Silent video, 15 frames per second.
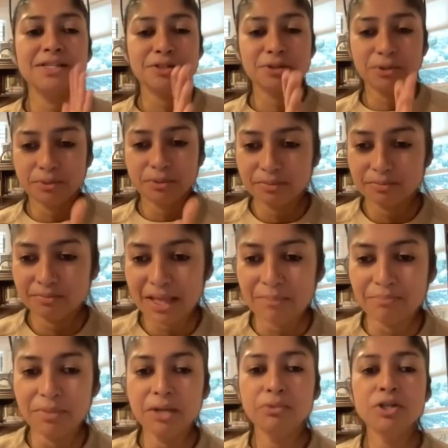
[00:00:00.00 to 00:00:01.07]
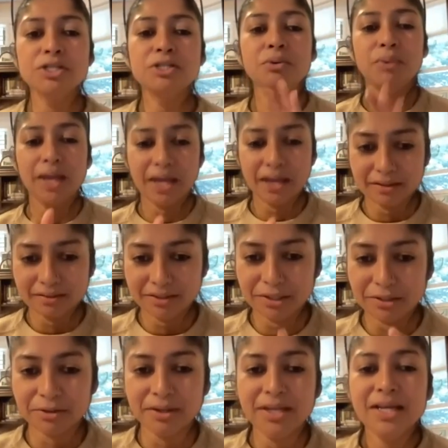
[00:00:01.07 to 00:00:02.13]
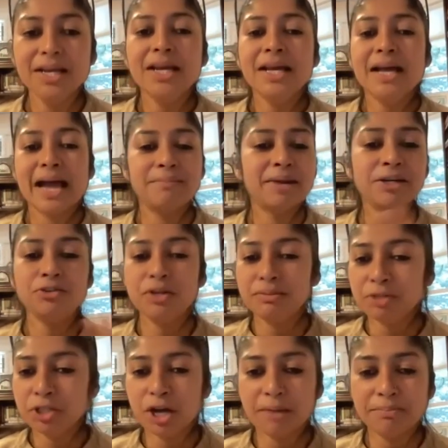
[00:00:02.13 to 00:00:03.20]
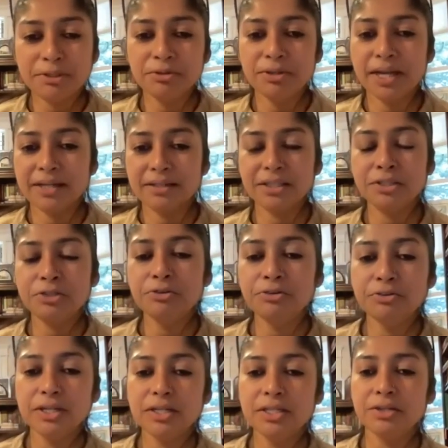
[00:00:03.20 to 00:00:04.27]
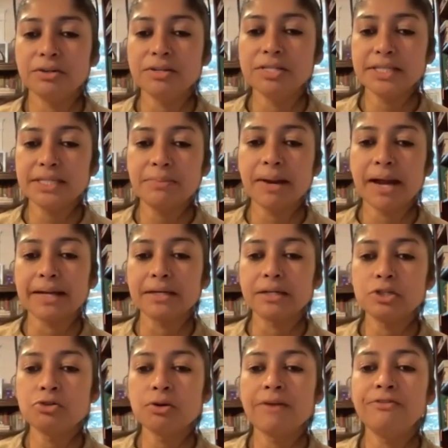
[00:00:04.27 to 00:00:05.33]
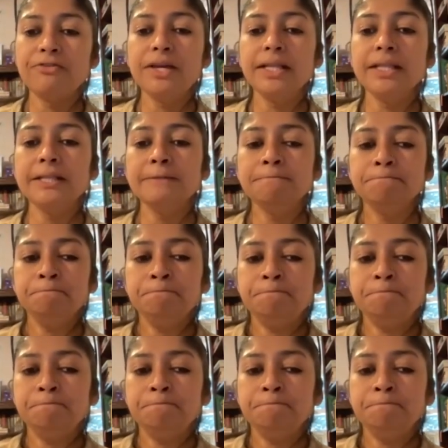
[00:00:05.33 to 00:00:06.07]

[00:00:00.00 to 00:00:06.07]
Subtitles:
So MBA was the way, and my dream job to get into, Citibank. So I feel